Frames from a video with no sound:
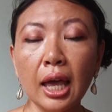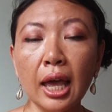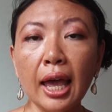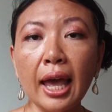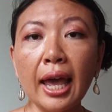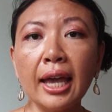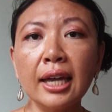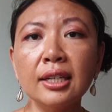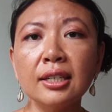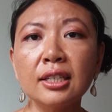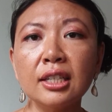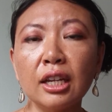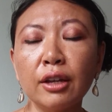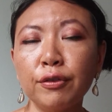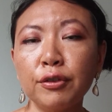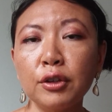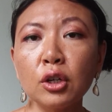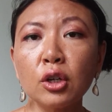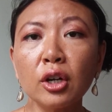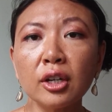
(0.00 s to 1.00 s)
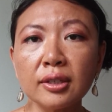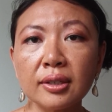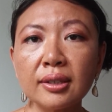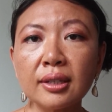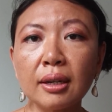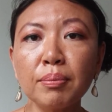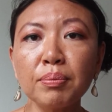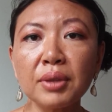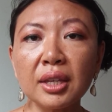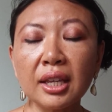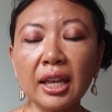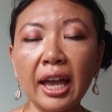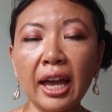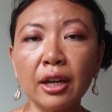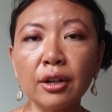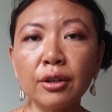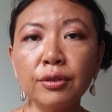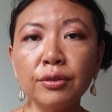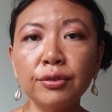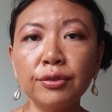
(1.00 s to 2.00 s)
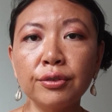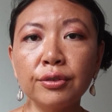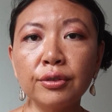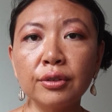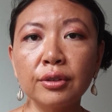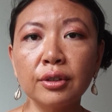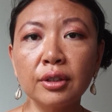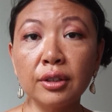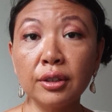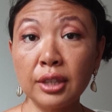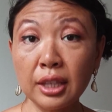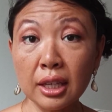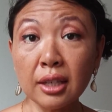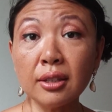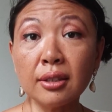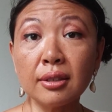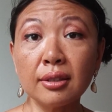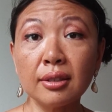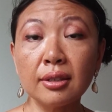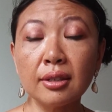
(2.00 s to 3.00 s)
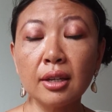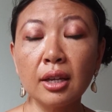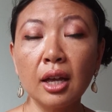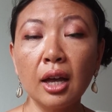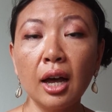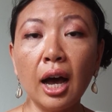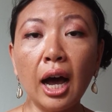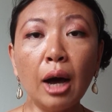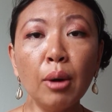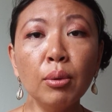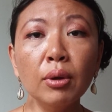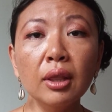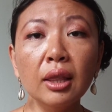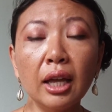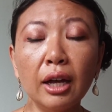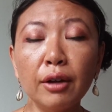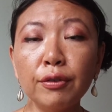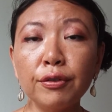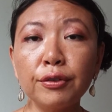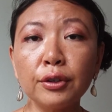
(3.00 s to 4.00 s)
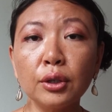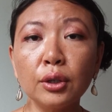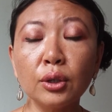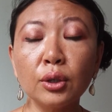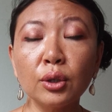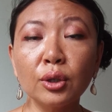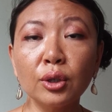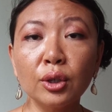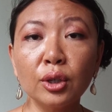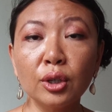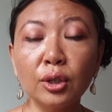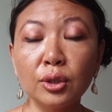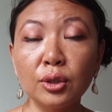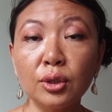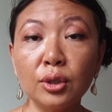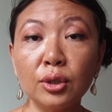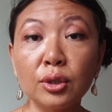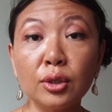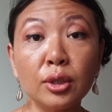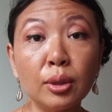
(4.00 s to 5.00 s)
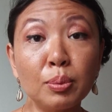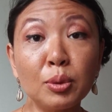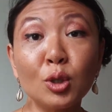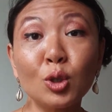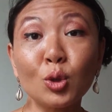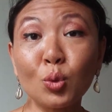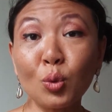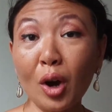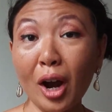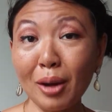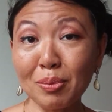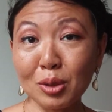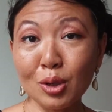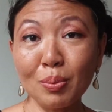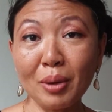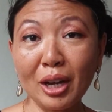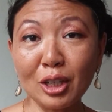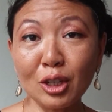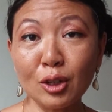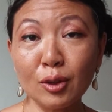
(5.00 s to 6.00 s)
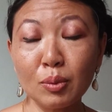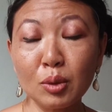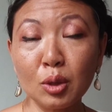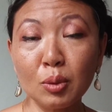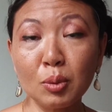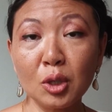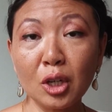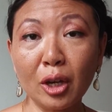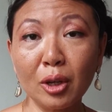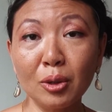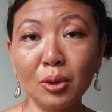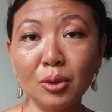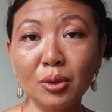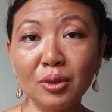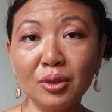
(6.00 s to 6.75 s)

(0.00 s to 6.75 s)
And if you got something out of this, I would love for you to subscribe to my YouTube channel.